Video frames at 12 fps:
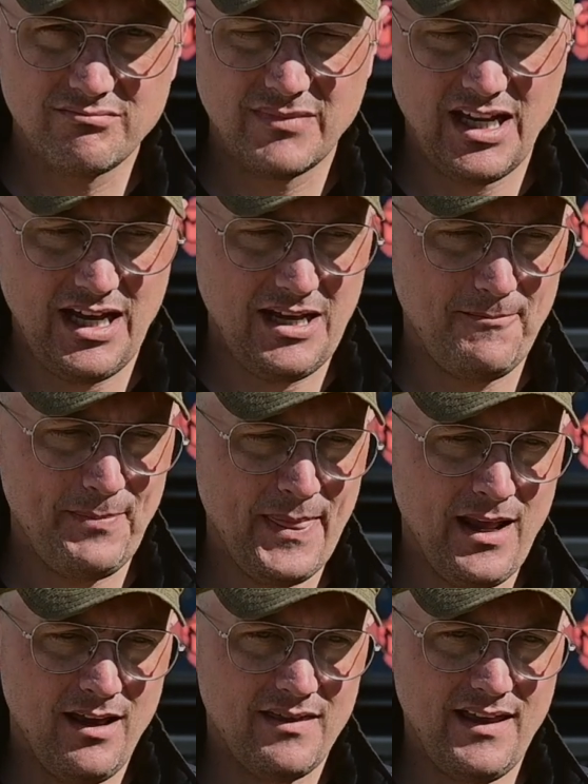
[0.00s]
okay,
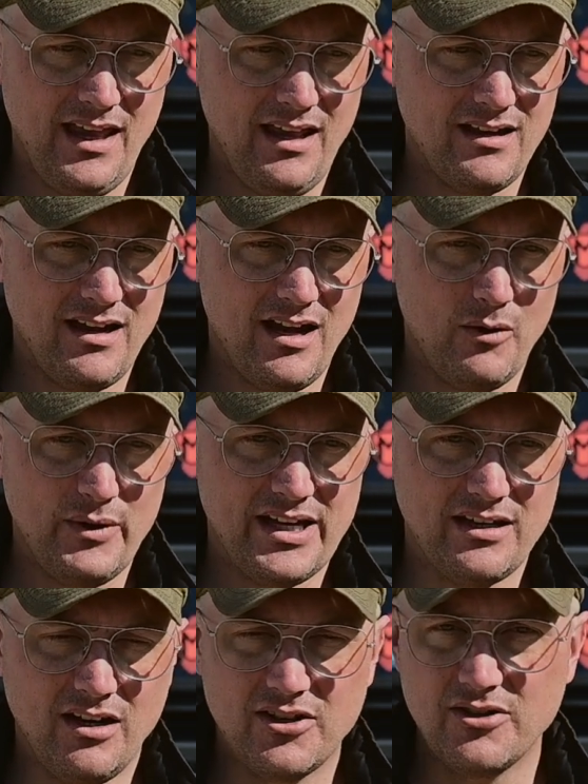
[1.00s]
then we
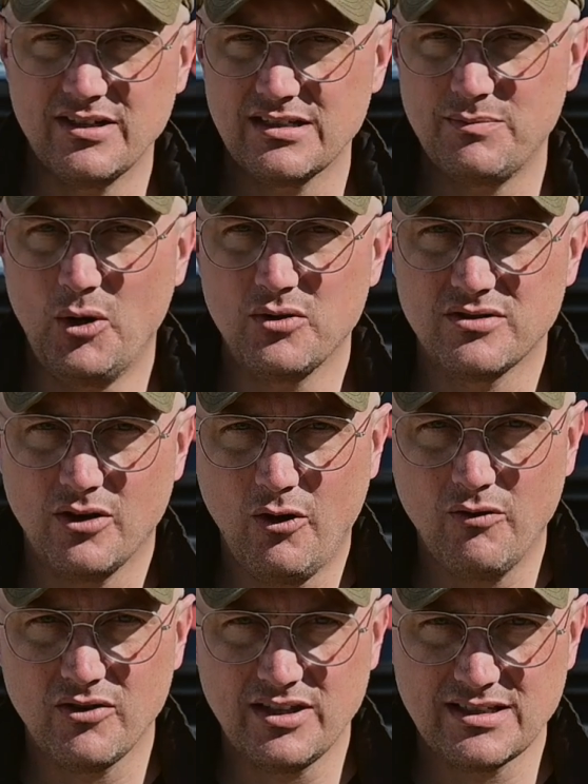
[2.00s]
can underexpose or
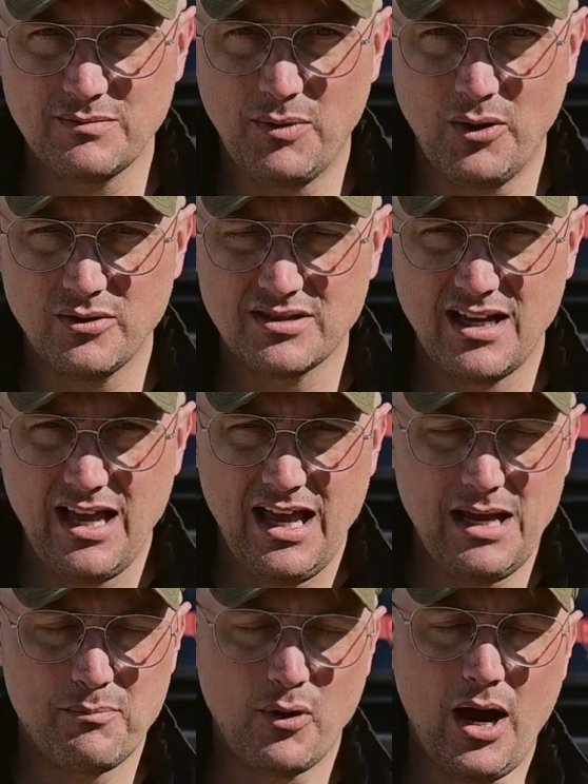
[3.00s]
overexpose.
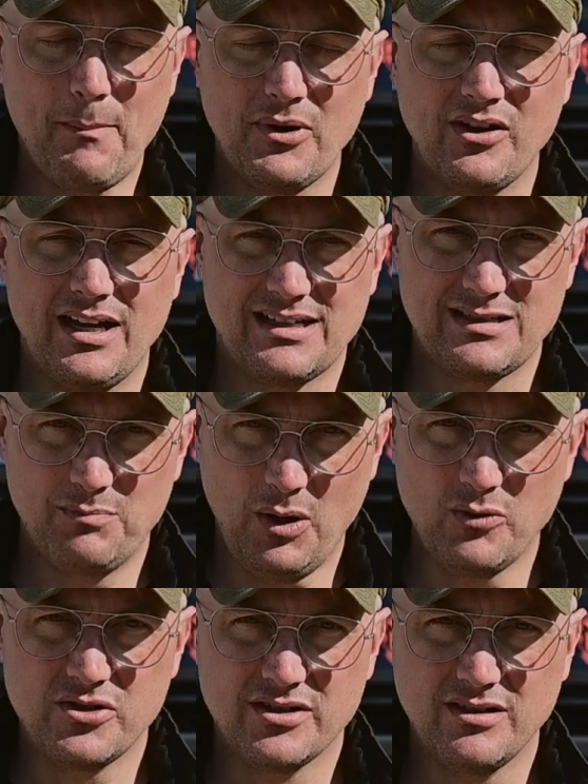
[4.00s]
A proper
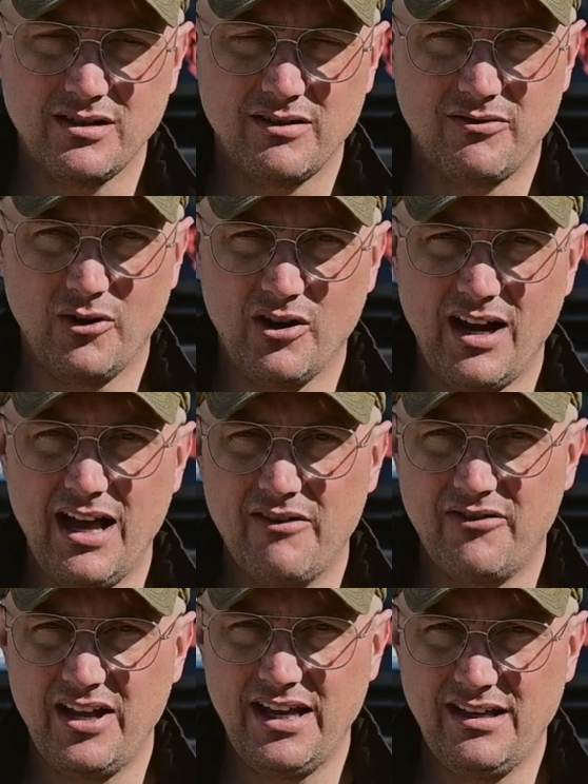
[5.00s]
exposure for
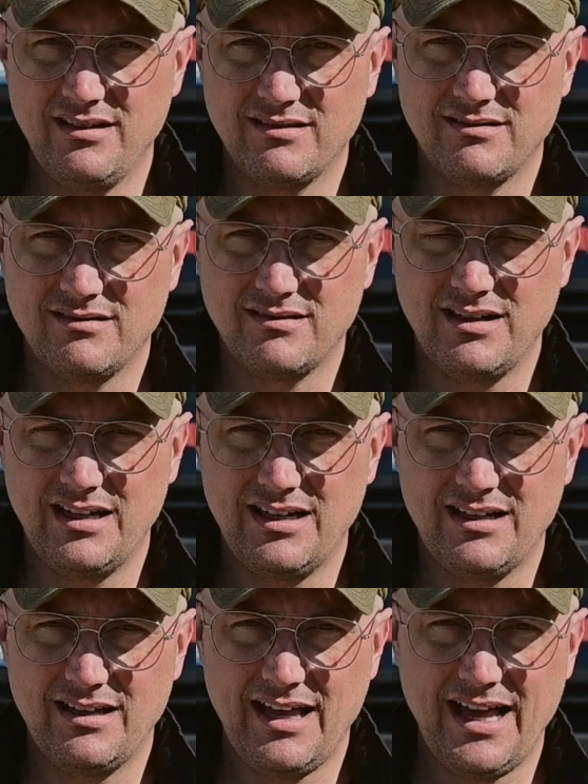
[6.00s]
f8
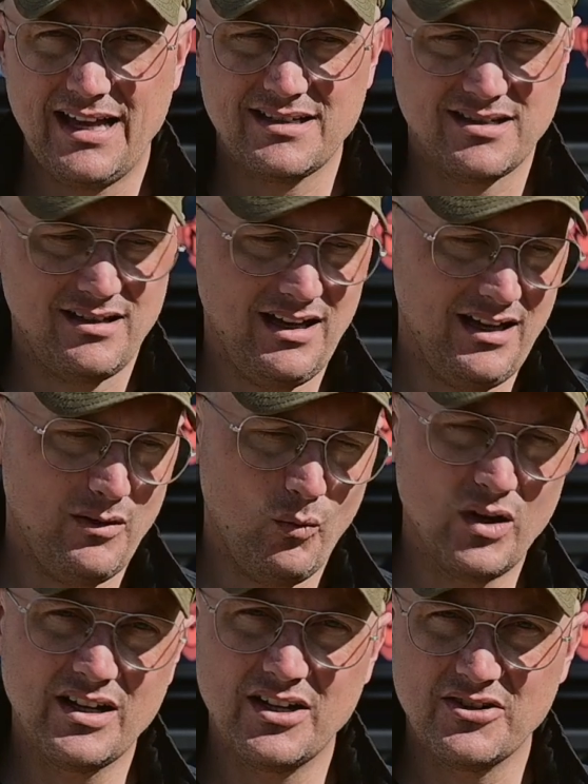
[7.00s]
at
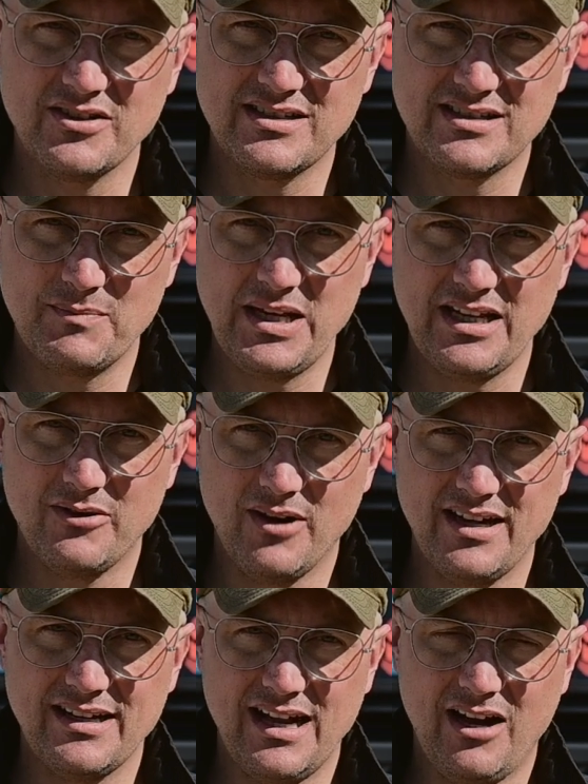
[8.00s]
100 speed
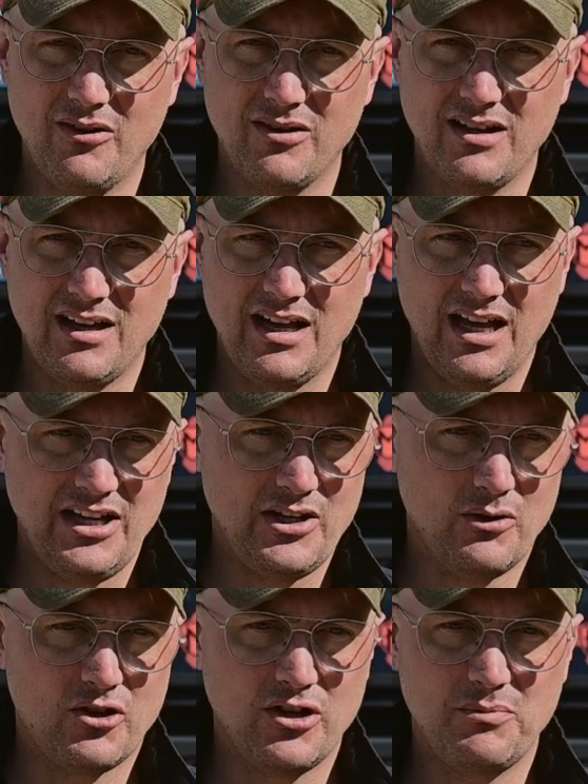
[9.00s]
right now, you
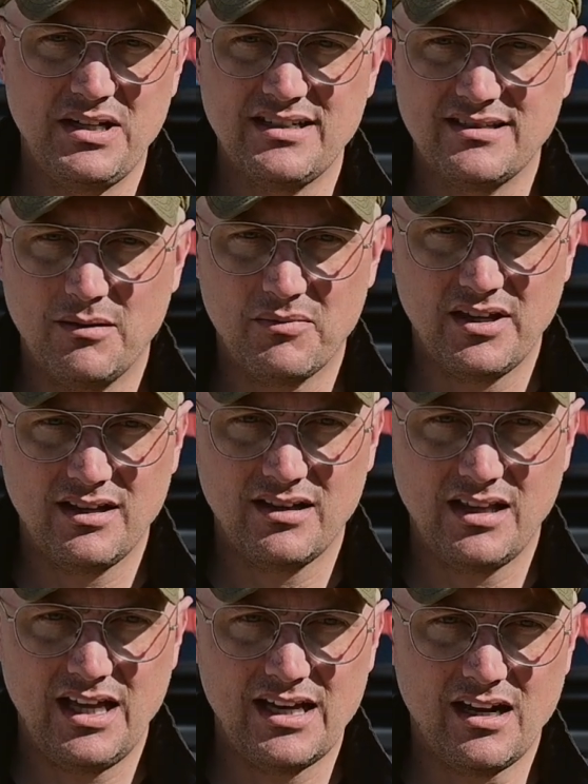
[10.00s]
know, could be something
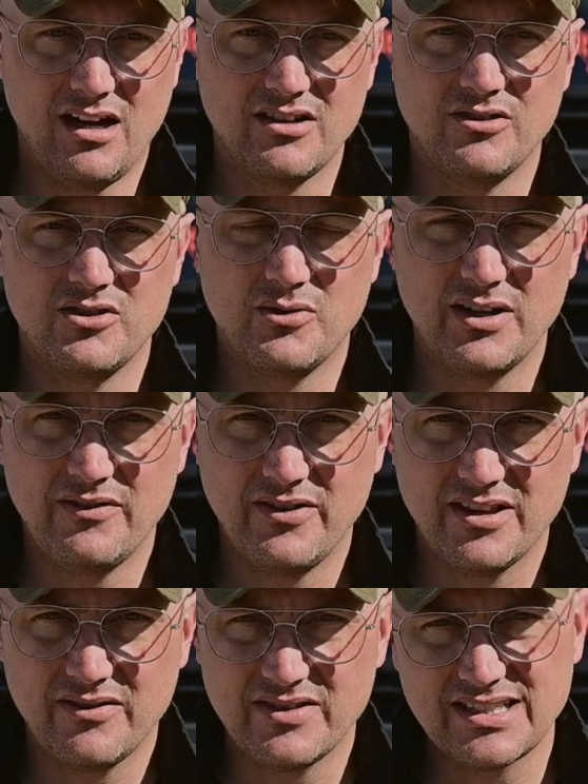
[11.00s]
like
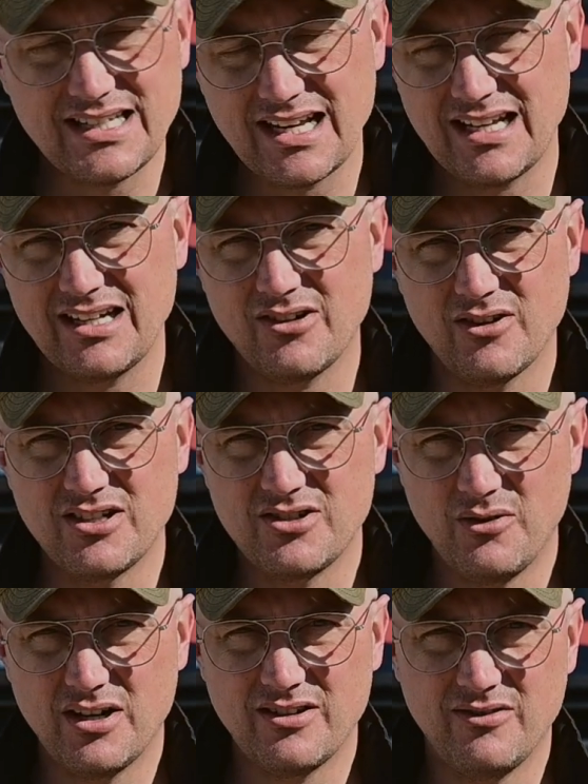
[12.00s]
125th of a second or a
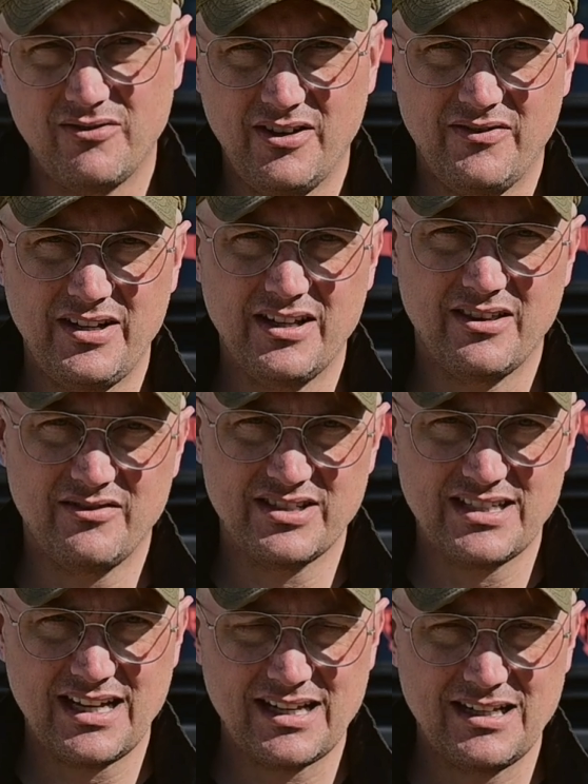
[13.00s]
250th of a
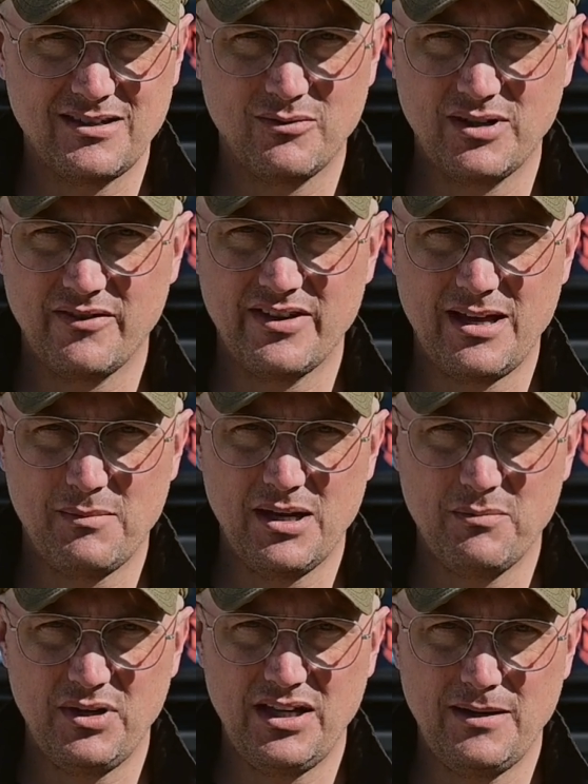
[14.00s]
second, whatever that
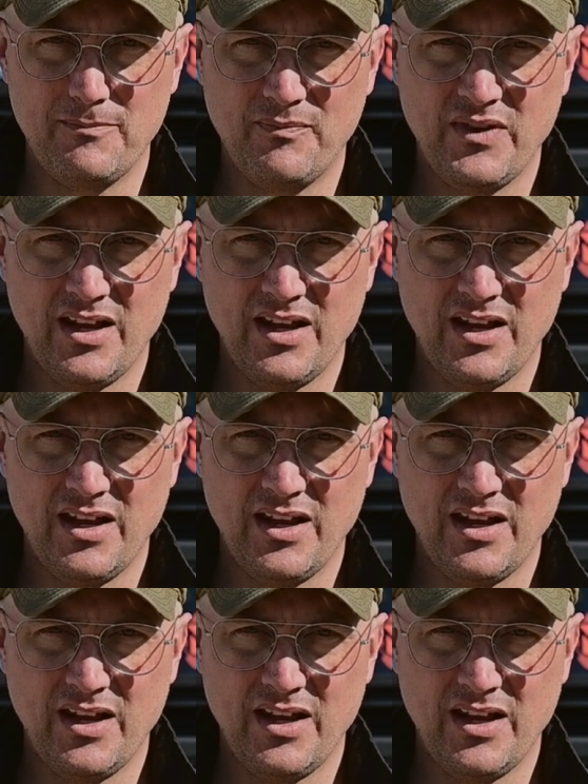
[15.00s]
might be.